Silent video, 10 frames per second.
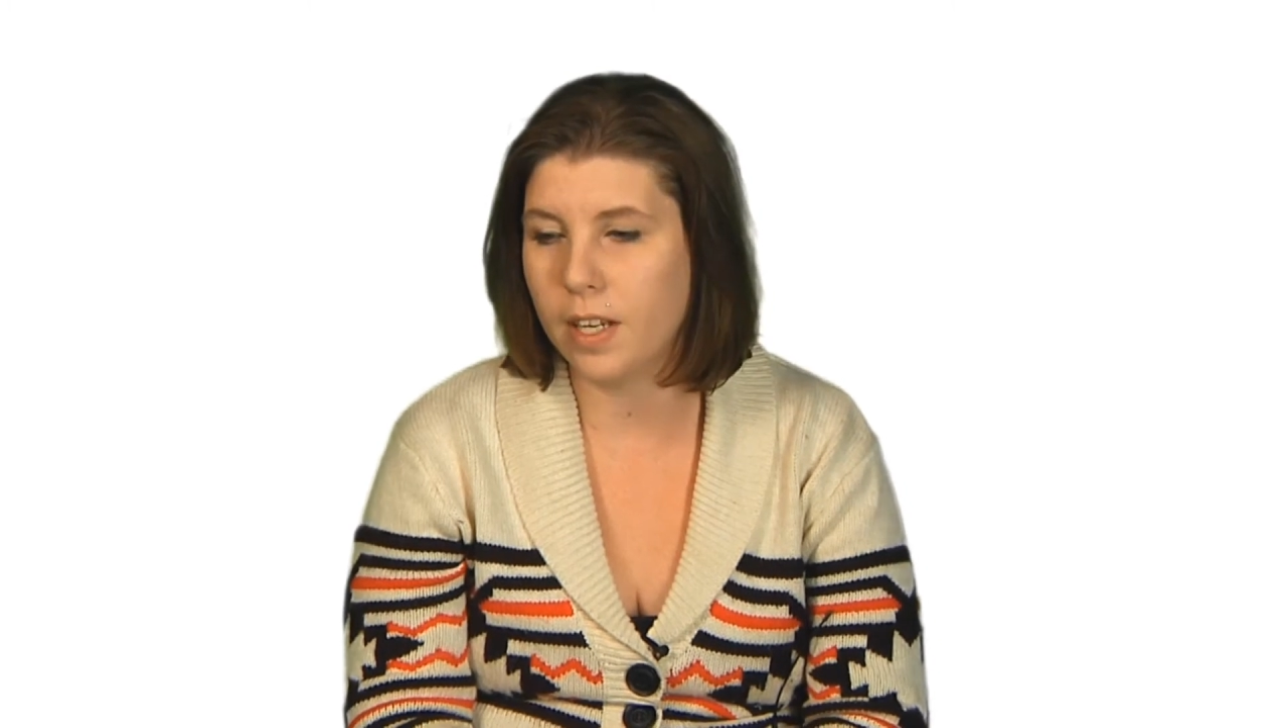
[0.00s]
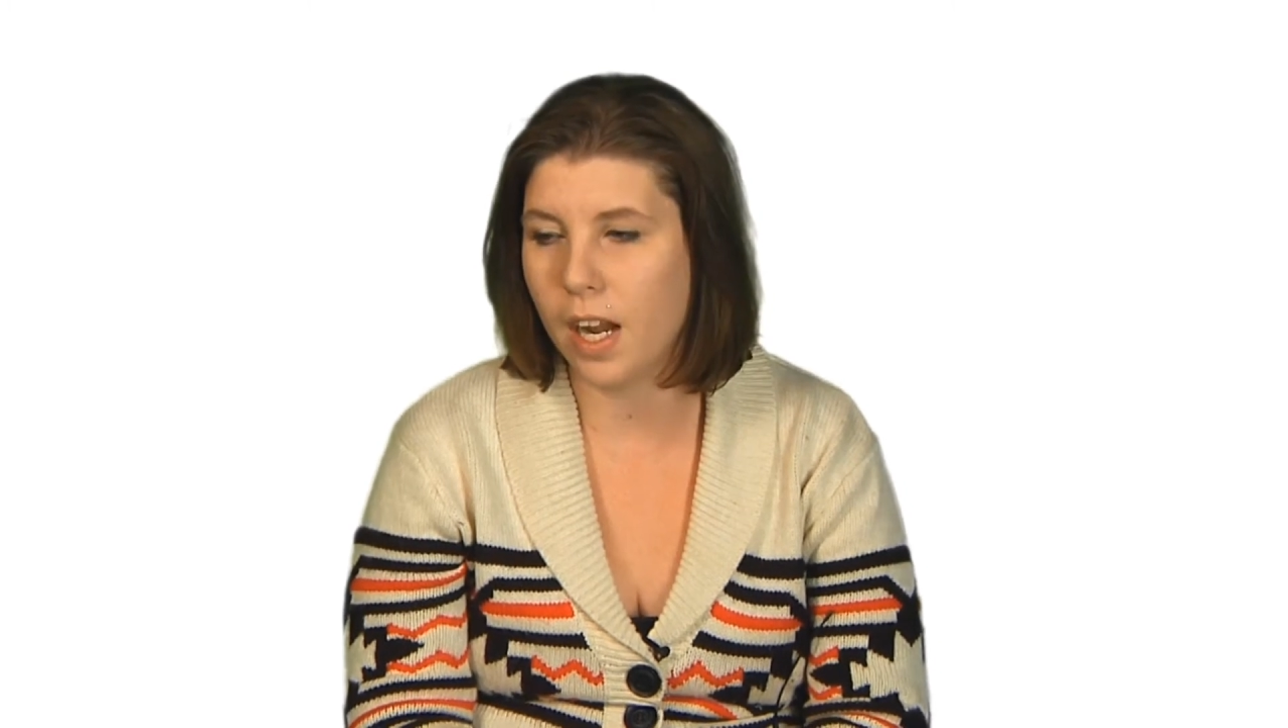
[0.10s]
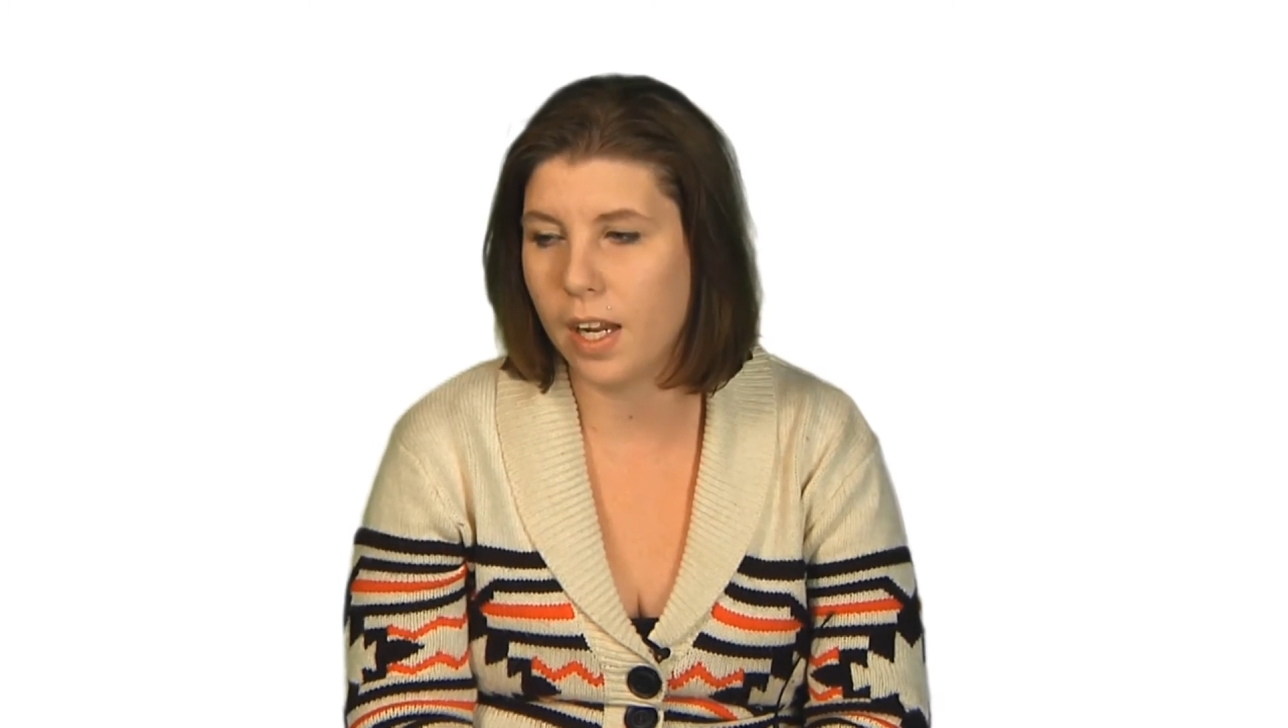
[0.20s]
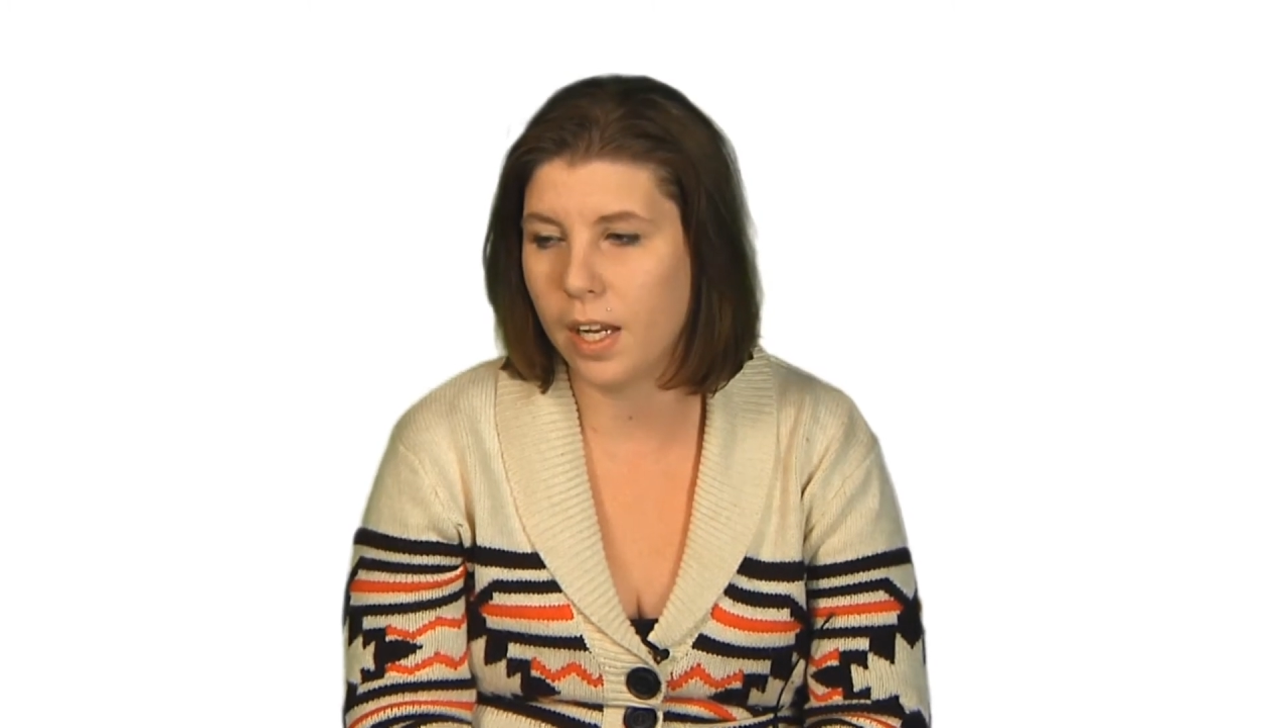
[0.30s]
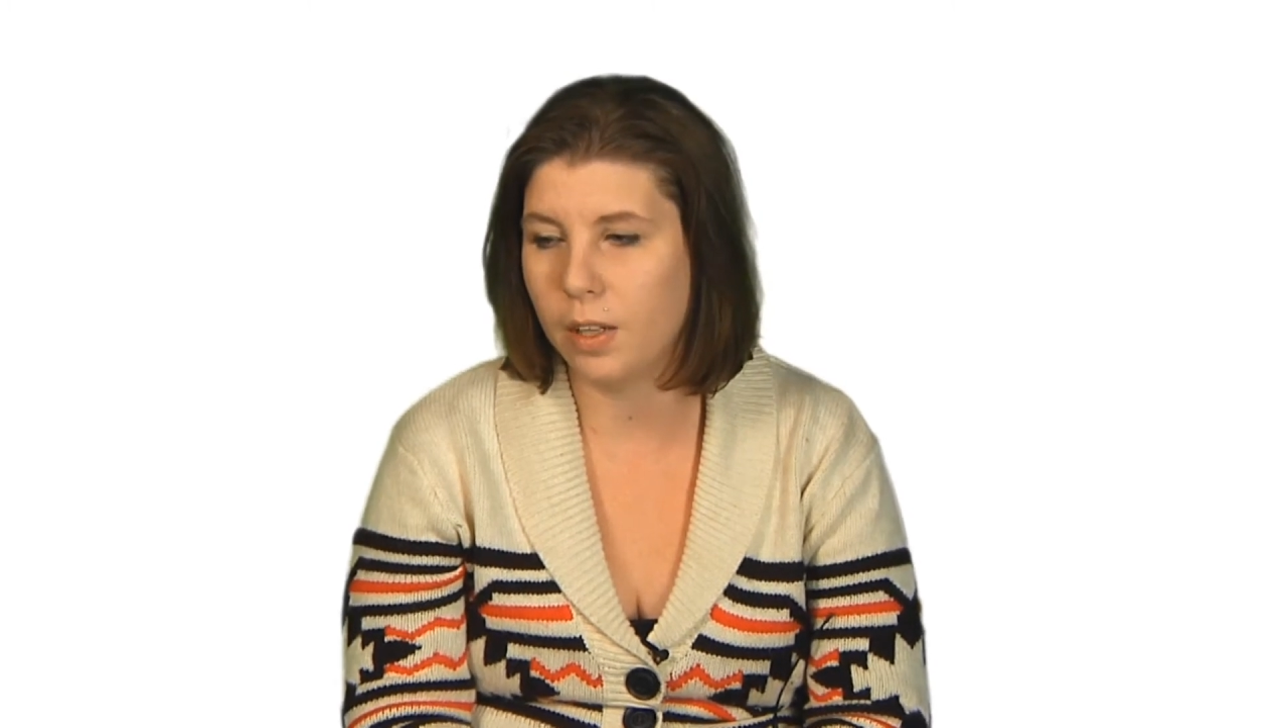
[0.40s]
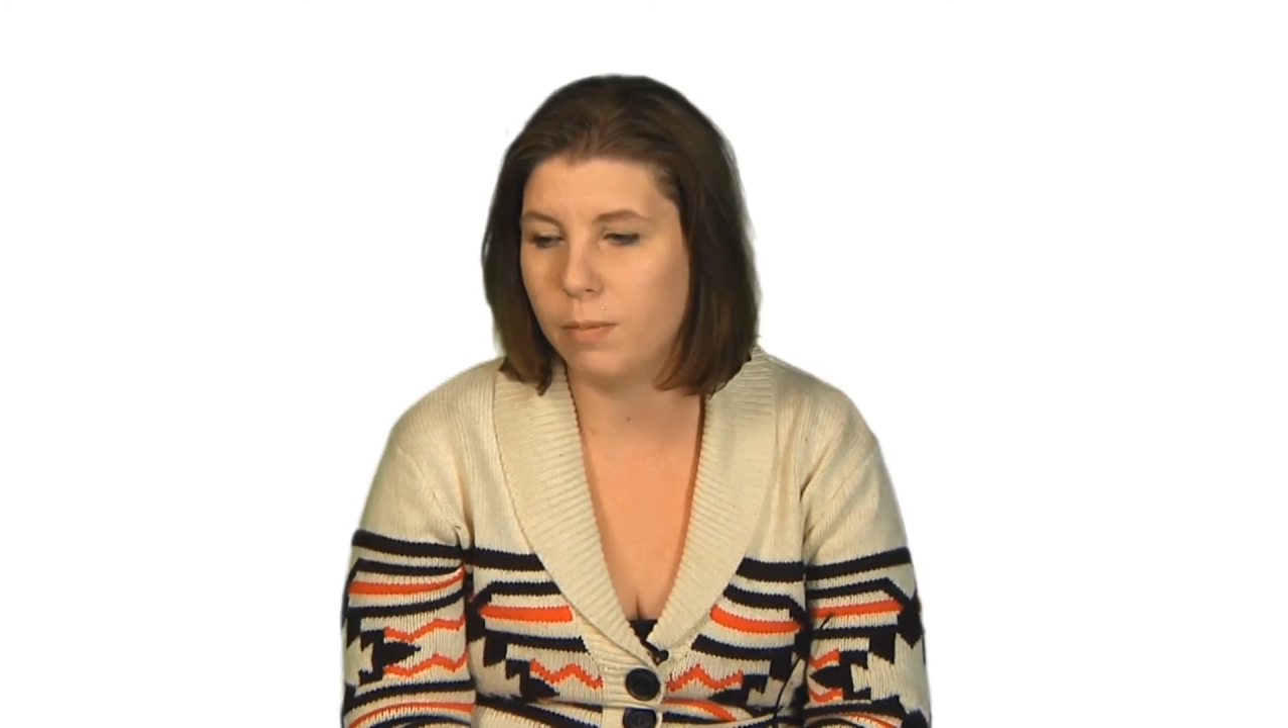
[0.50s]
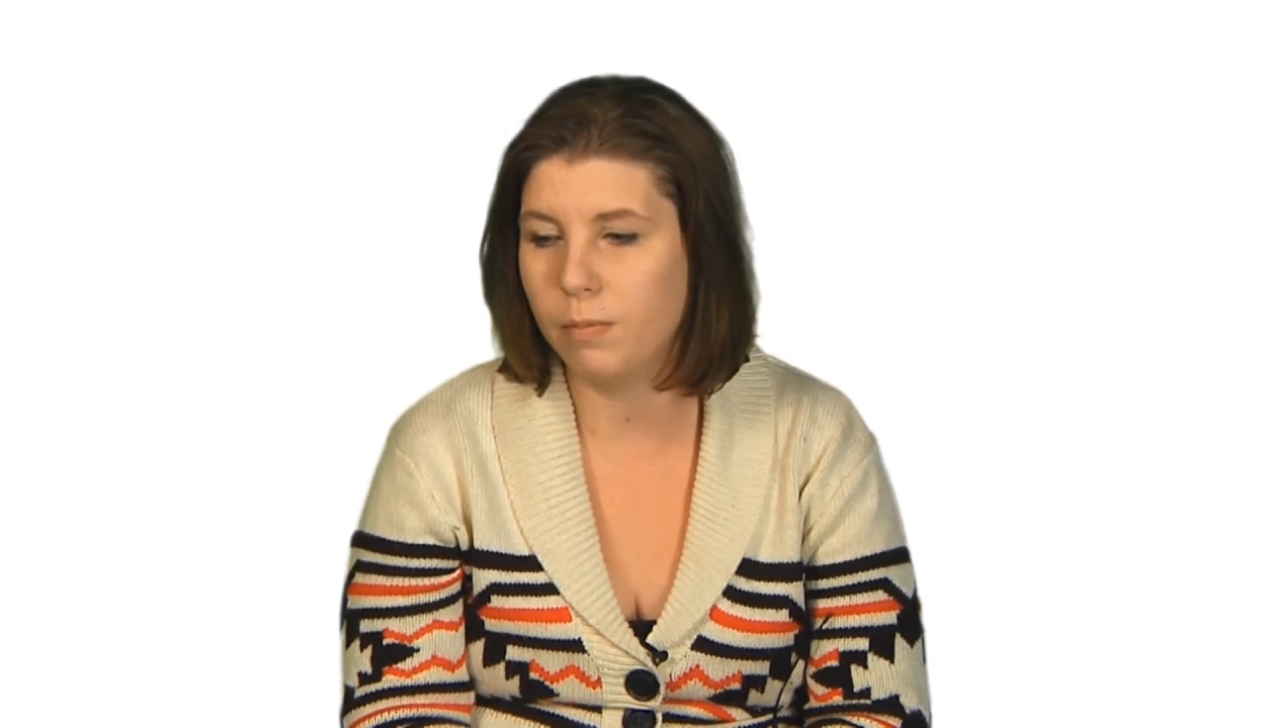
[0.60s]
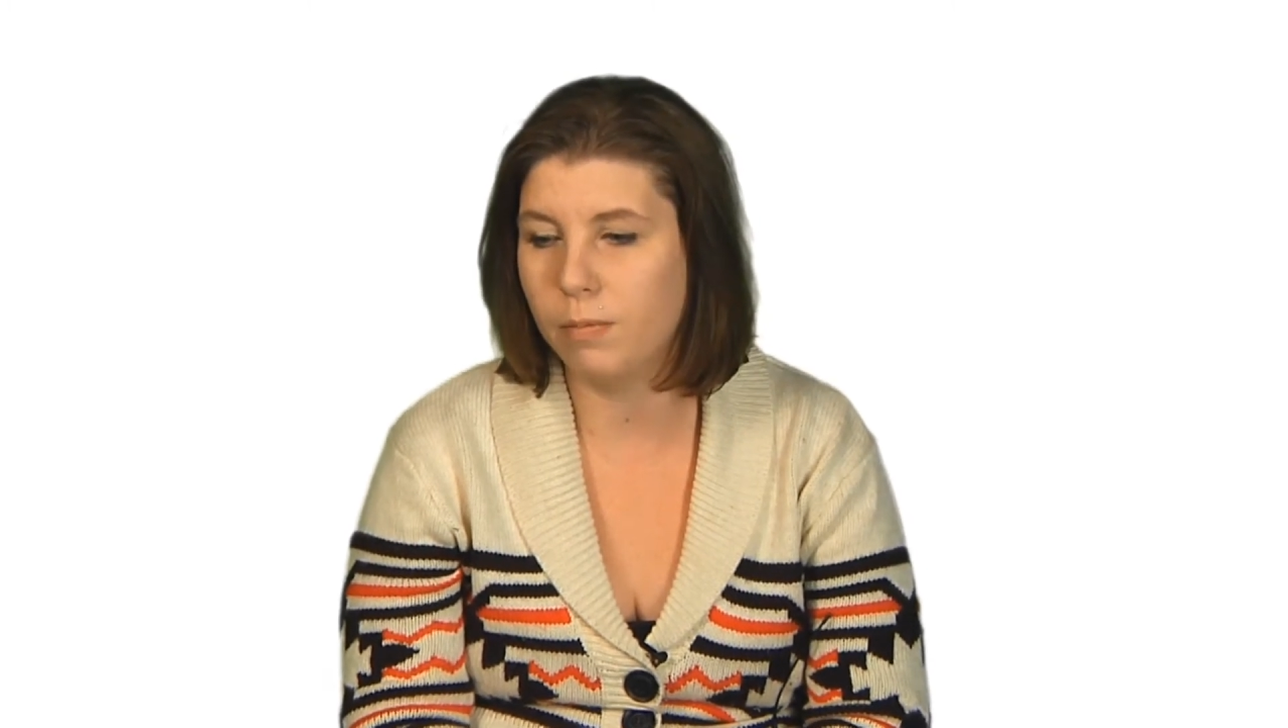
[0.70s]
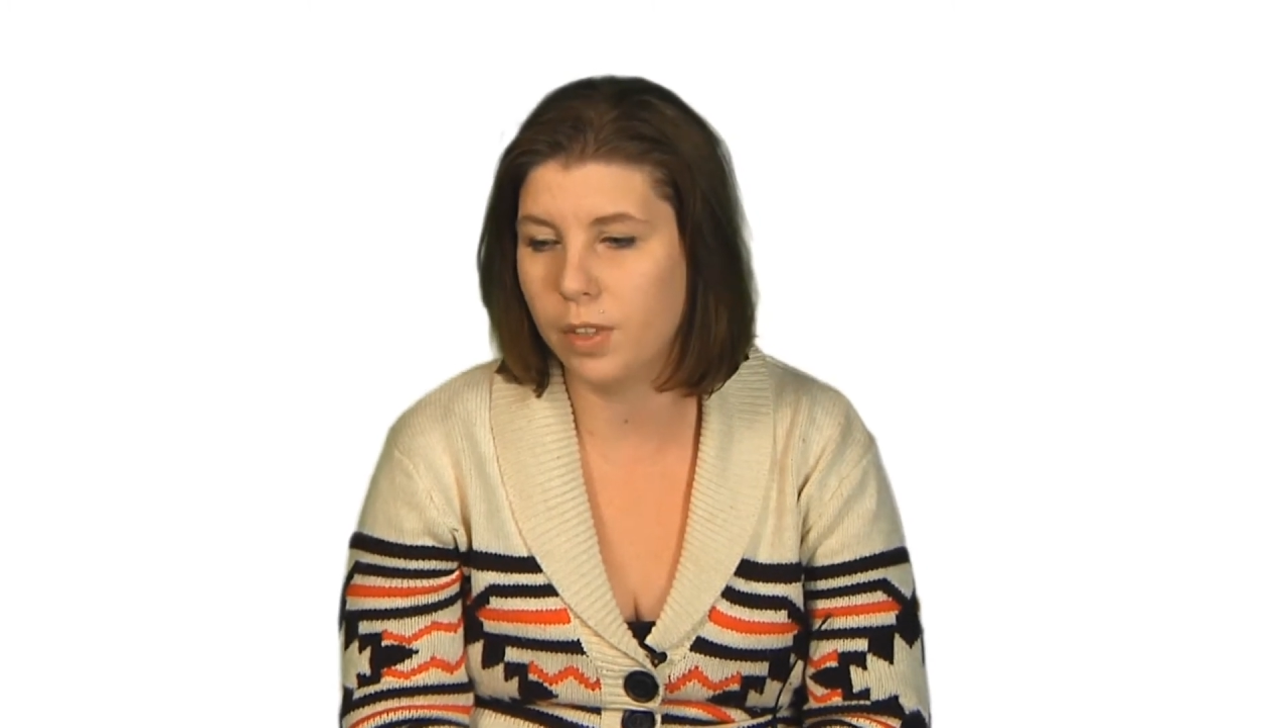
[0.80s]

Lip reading: I had,